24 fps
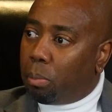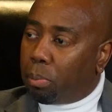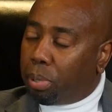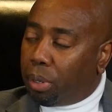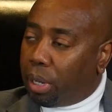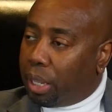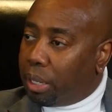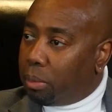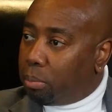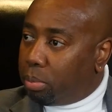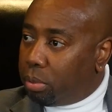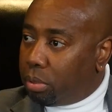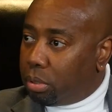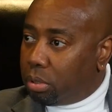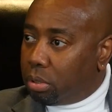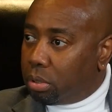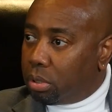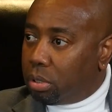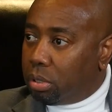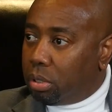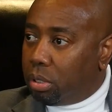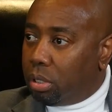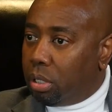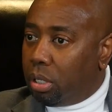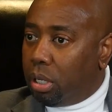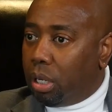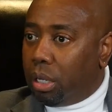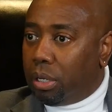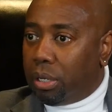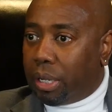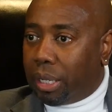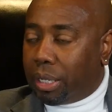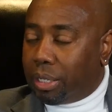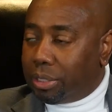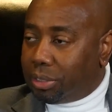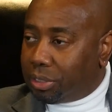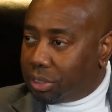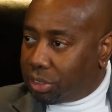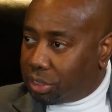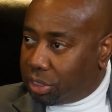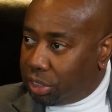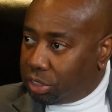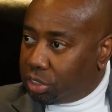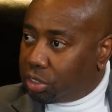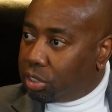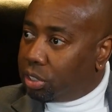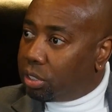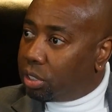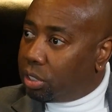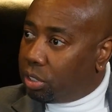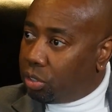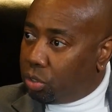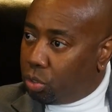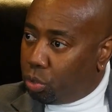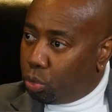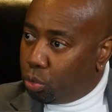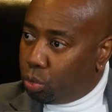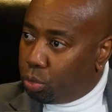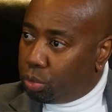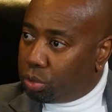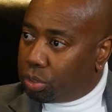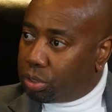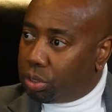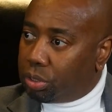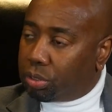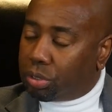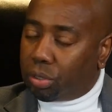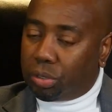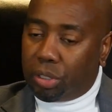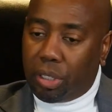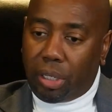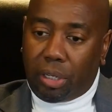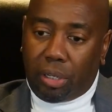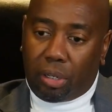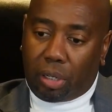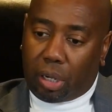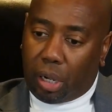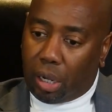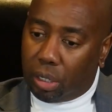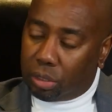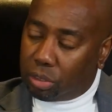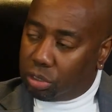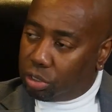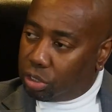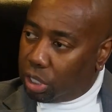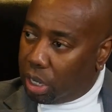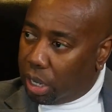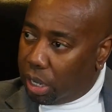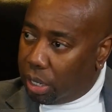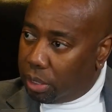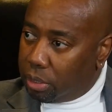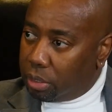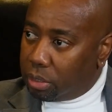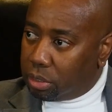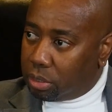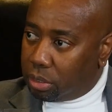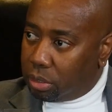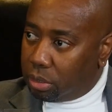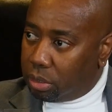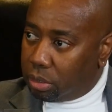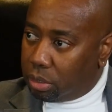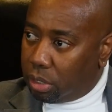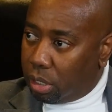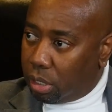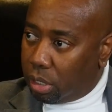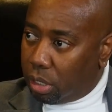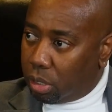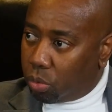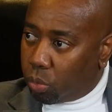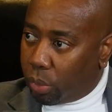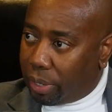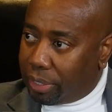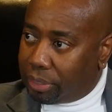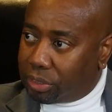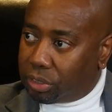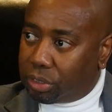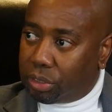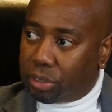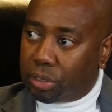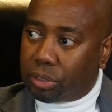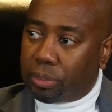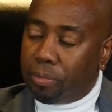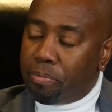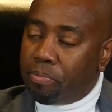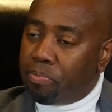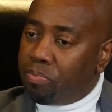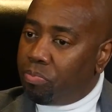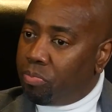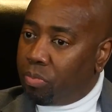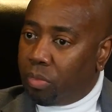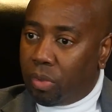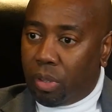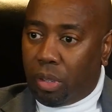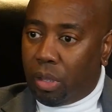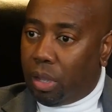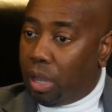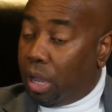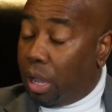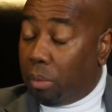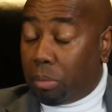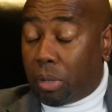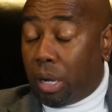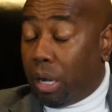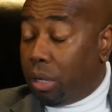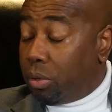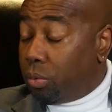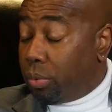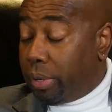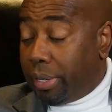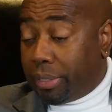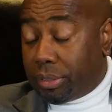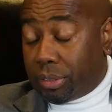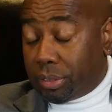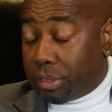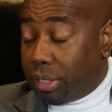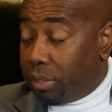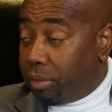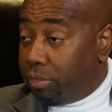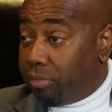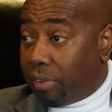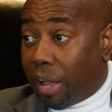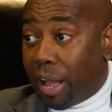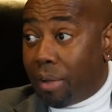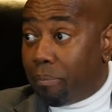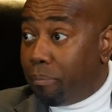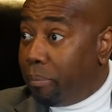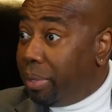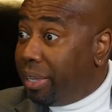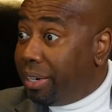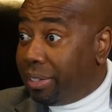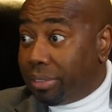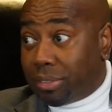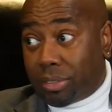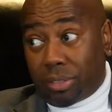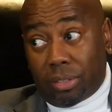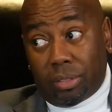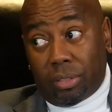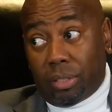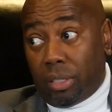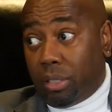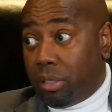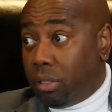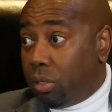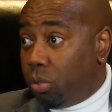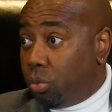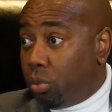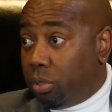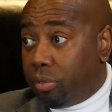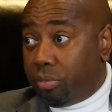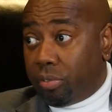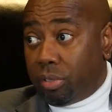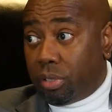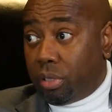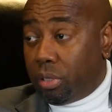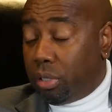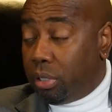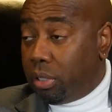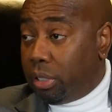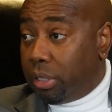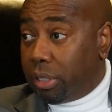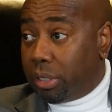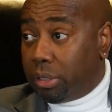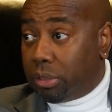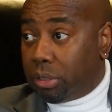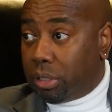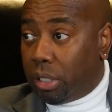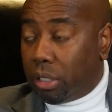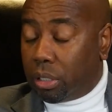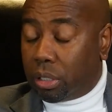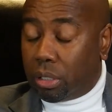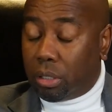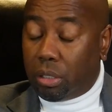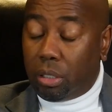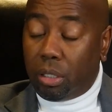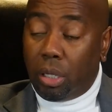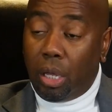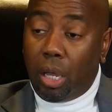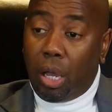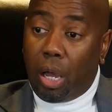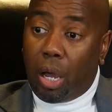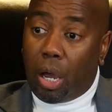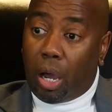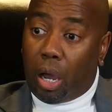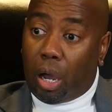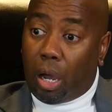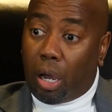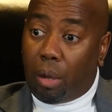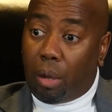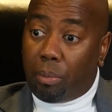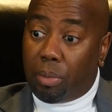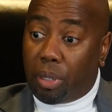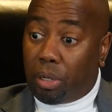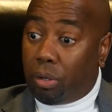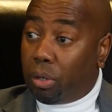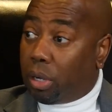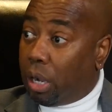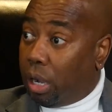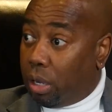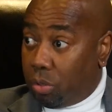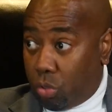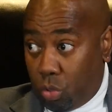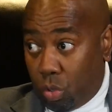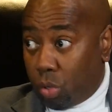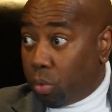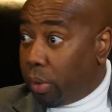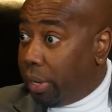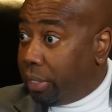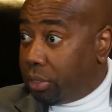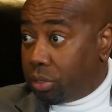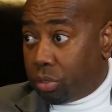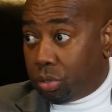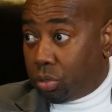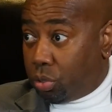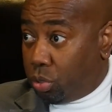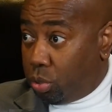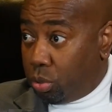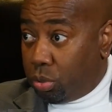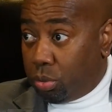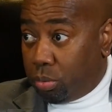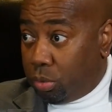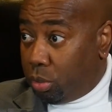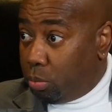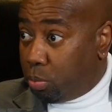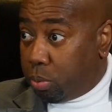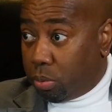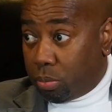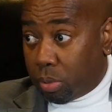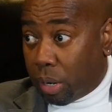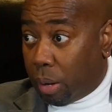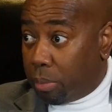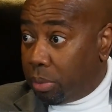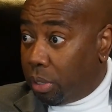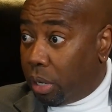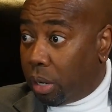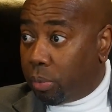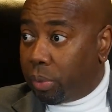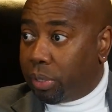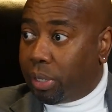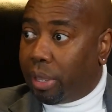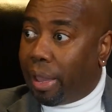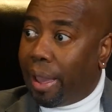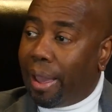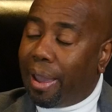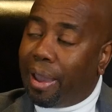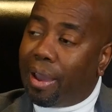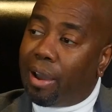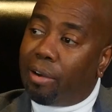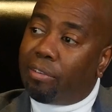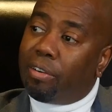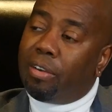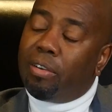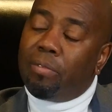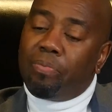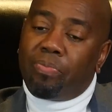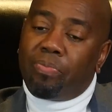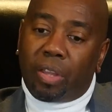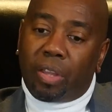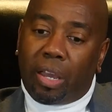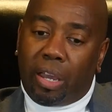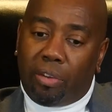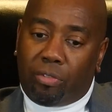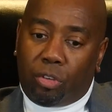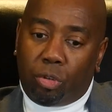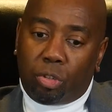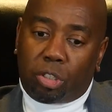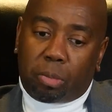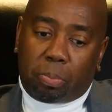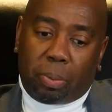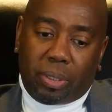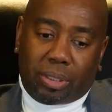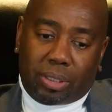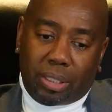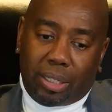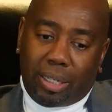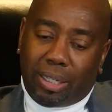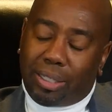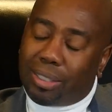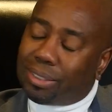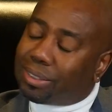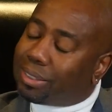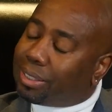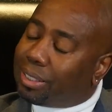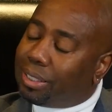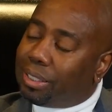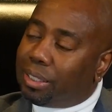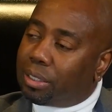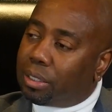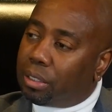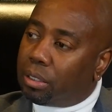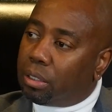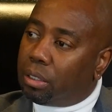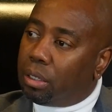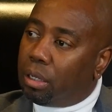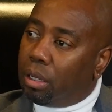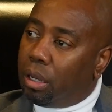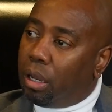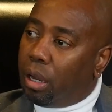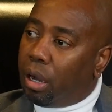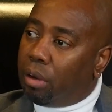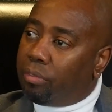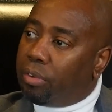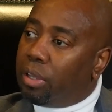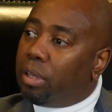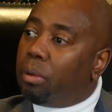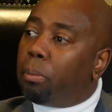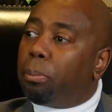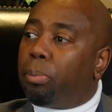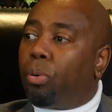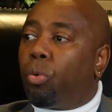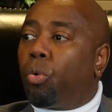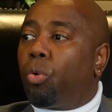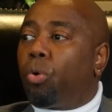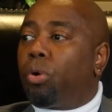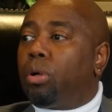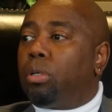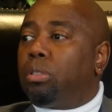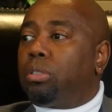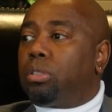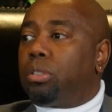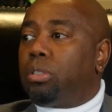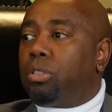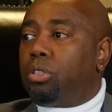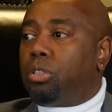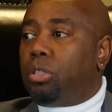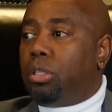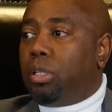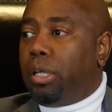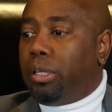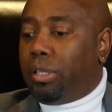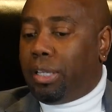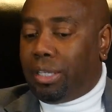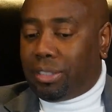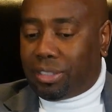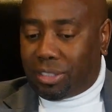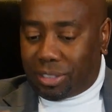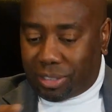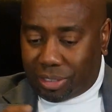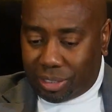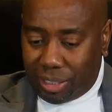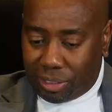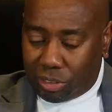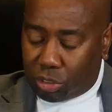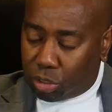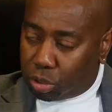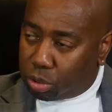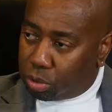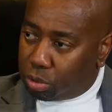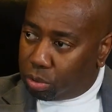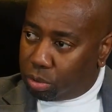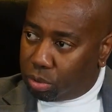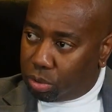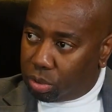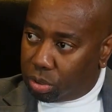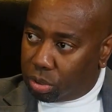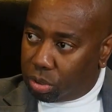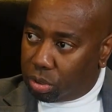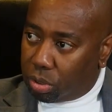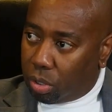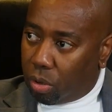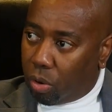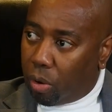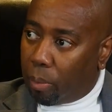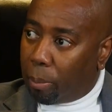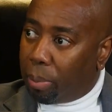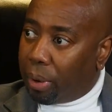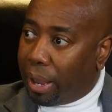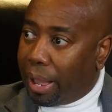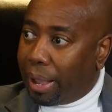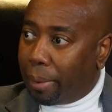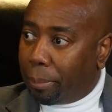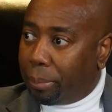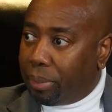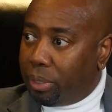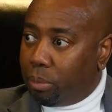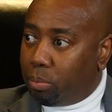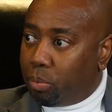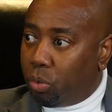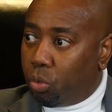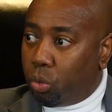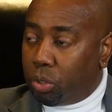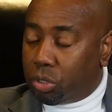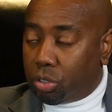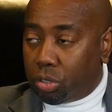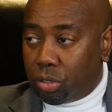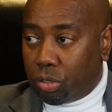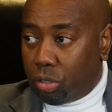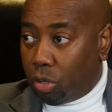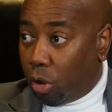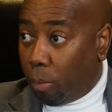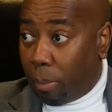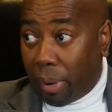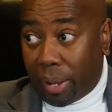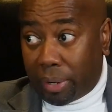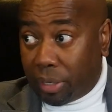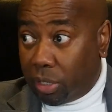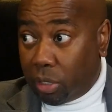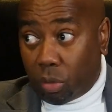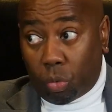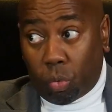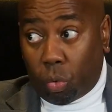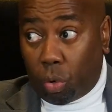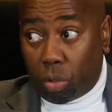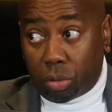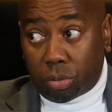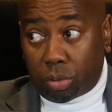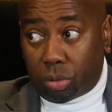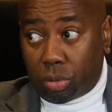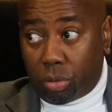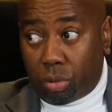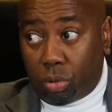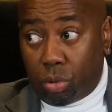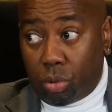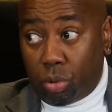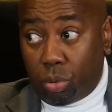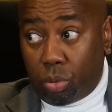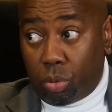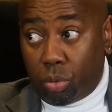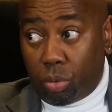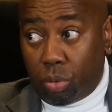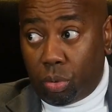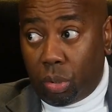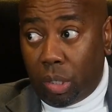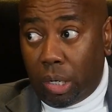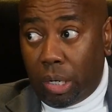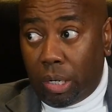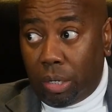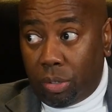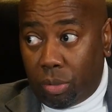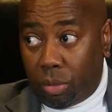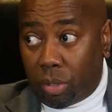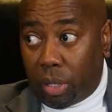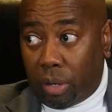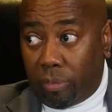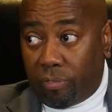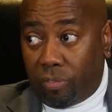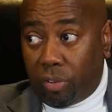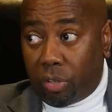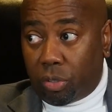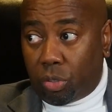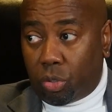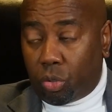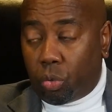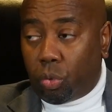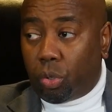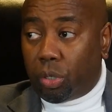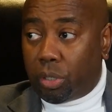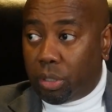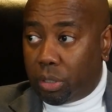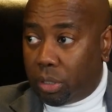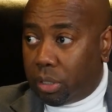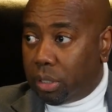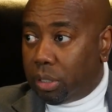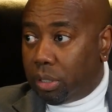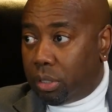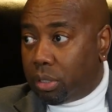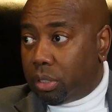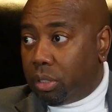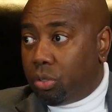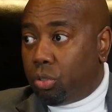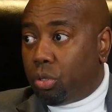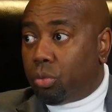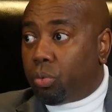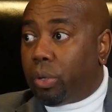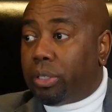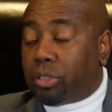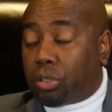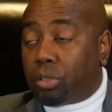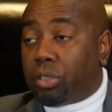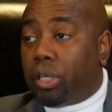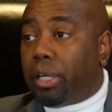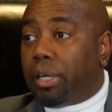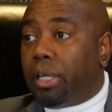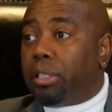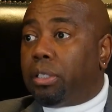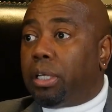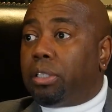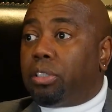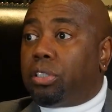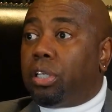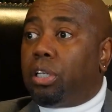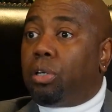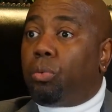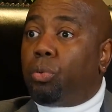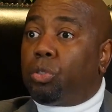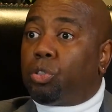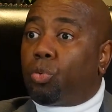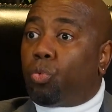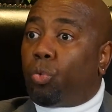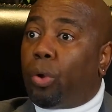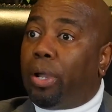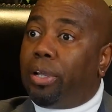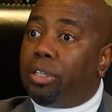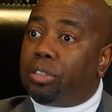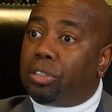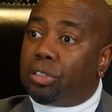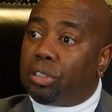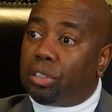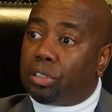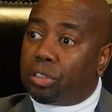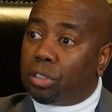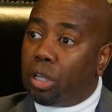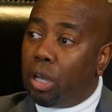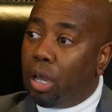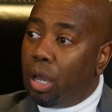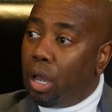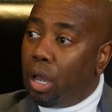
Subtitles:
playbook. They consistently use it. So they'll call John a racist. I'm called a racist every 5 minutes in Louisville and in Kentucky. They're gonna call you a racist too. You probably already have. If you speak to anything of import that centers on black people, which nobody here wants to do, they fear doing it, then you're racist. So they said he was a racist.